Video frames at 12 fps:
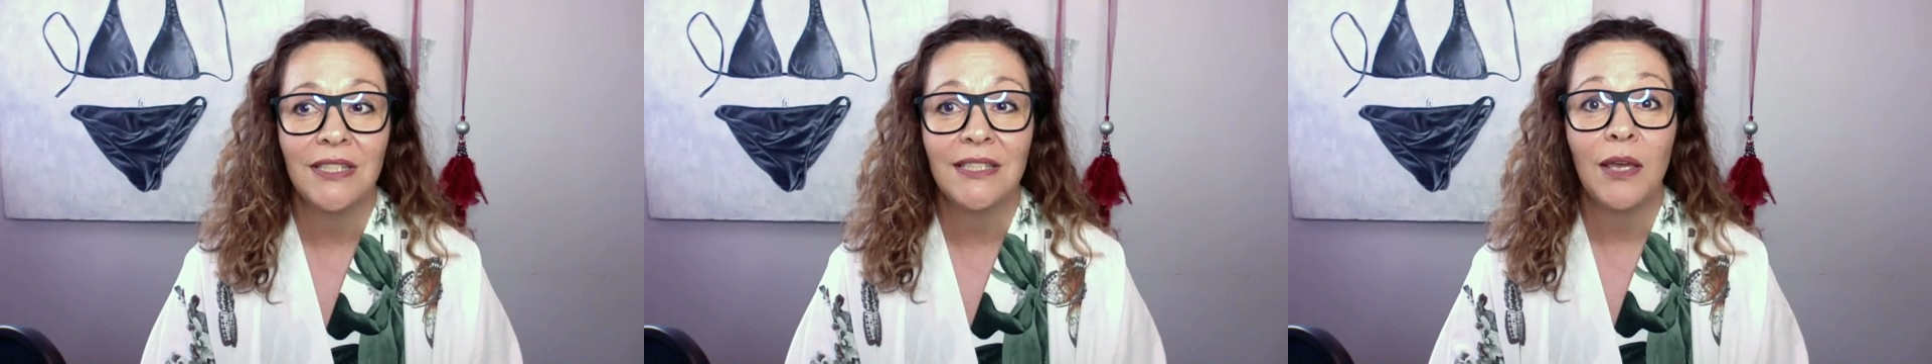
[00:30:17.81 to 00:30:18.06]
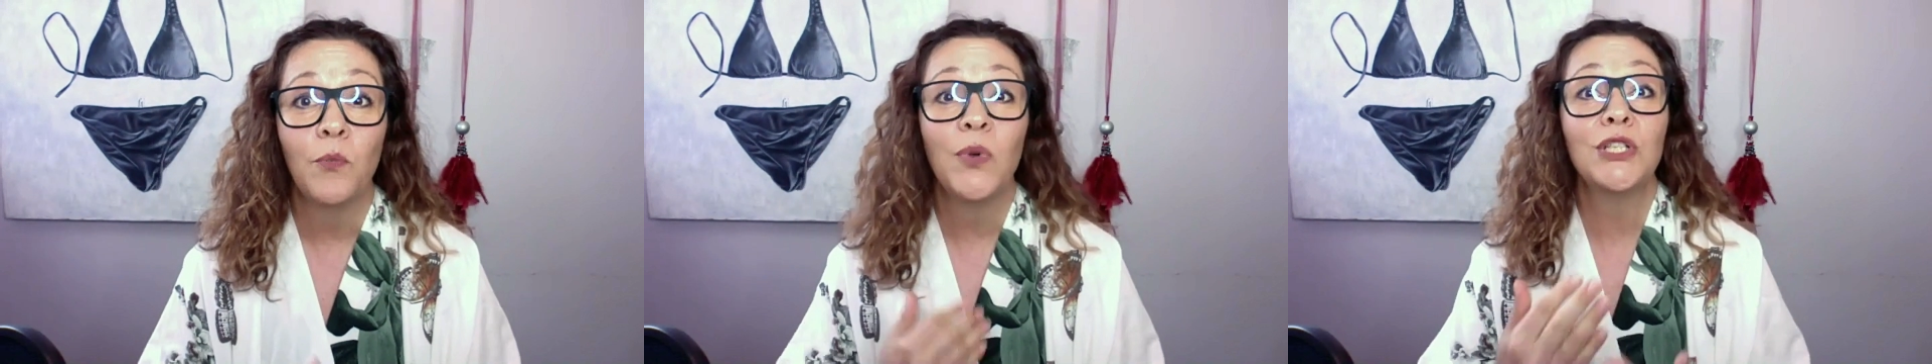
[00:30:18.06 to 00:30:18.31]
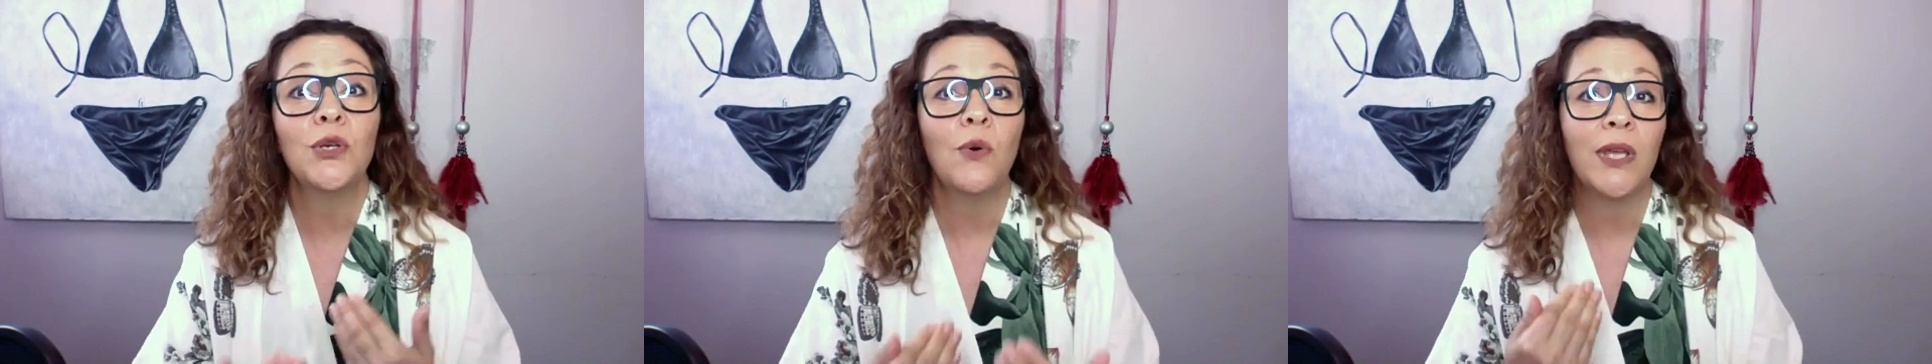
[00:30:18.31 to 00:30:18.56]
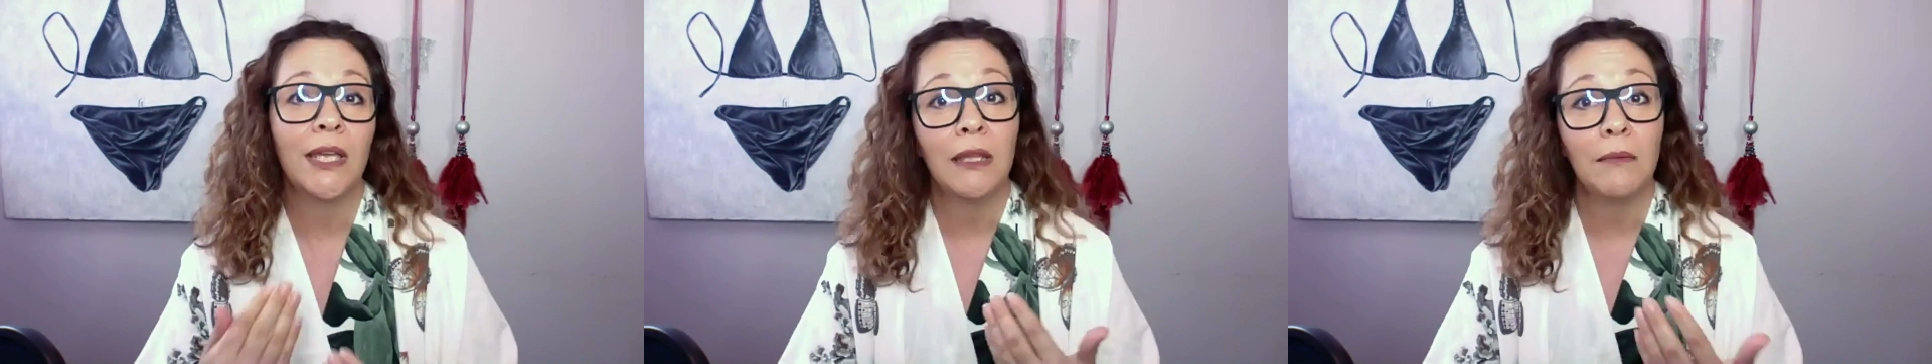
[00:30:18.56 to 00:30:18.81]
is that we
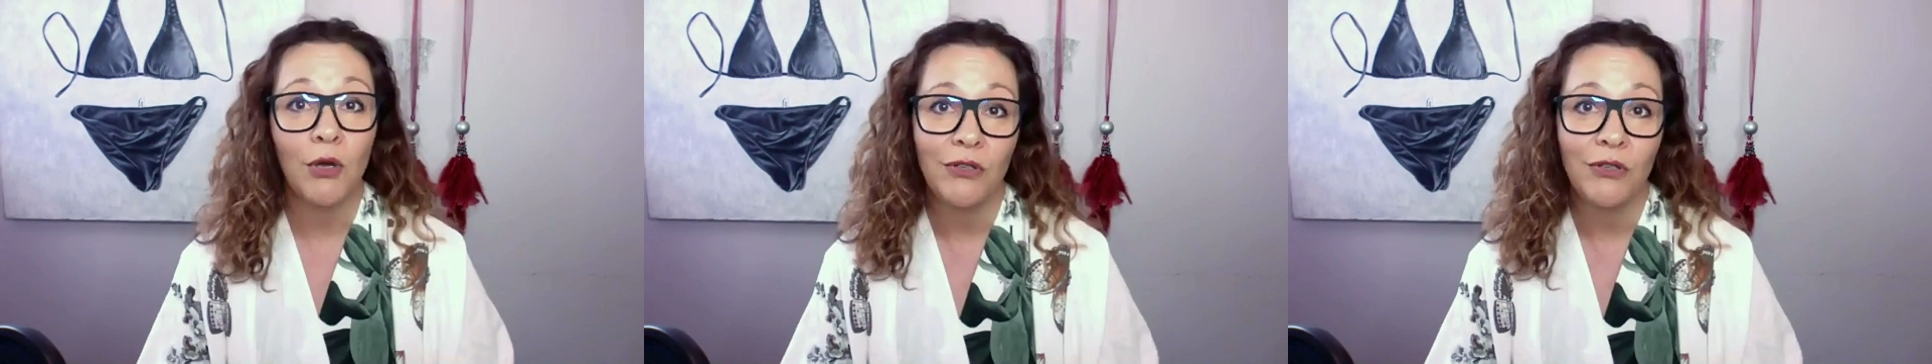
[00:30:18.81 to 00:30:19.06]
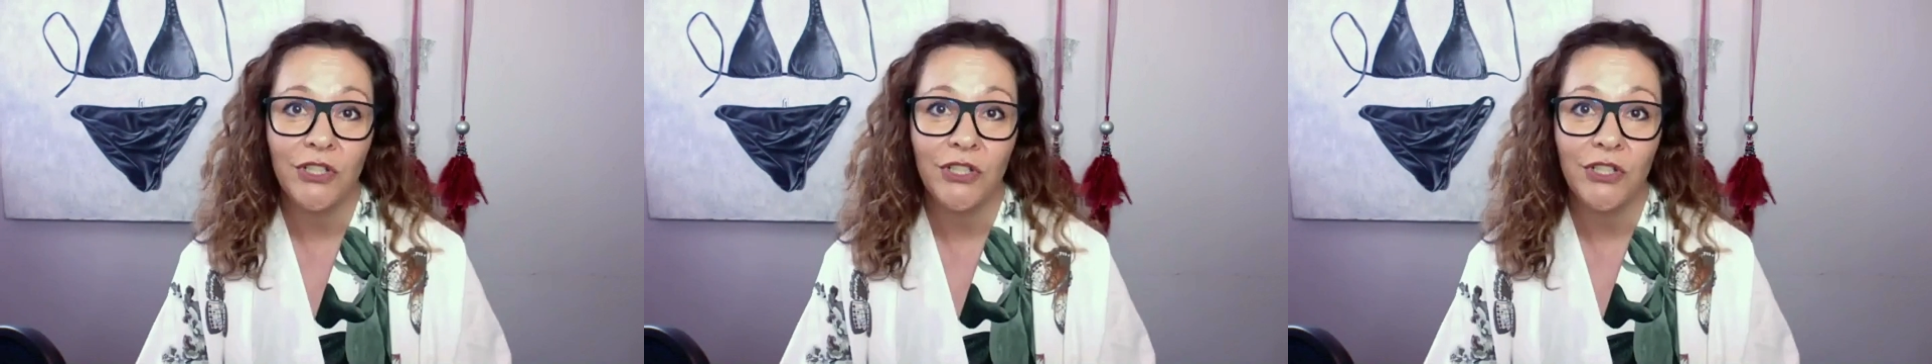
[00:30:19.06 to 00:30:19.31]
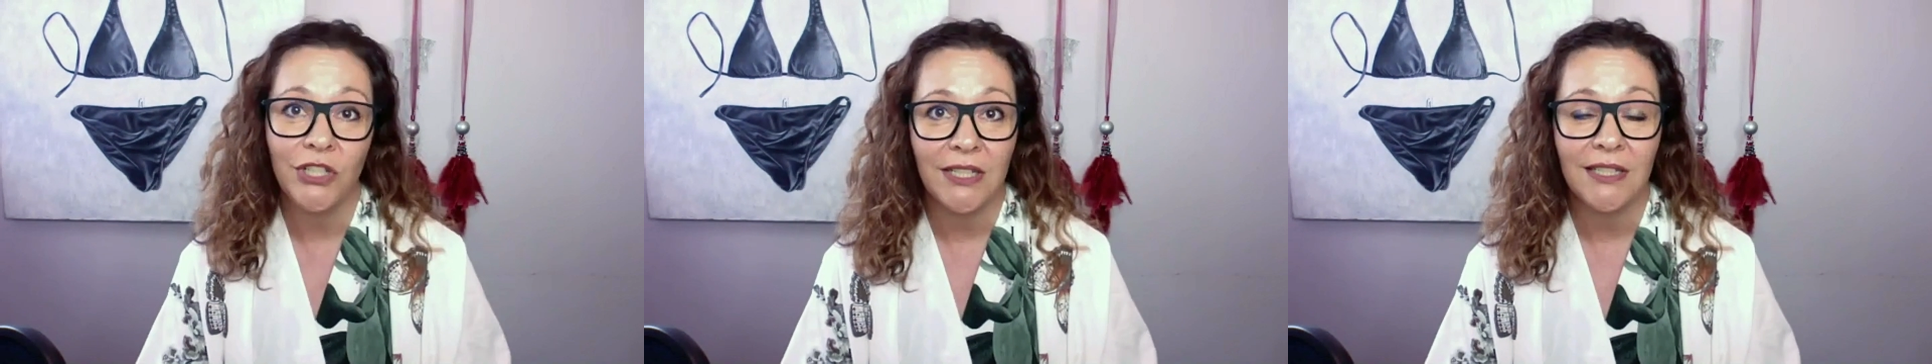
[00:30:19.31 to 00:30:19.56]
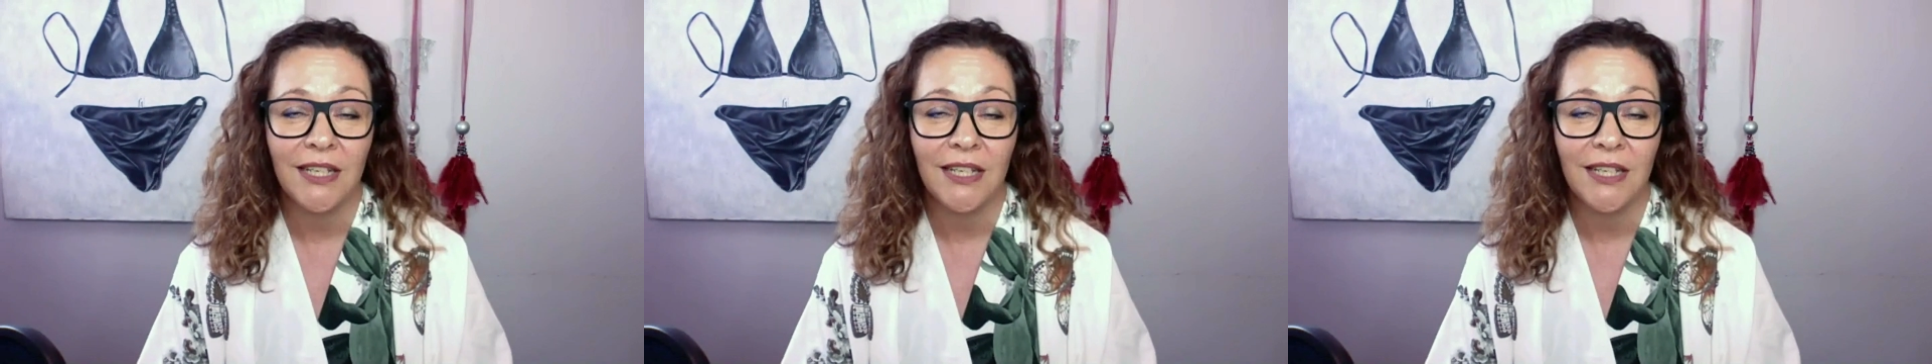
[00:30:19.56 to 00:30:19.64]
talk in emojis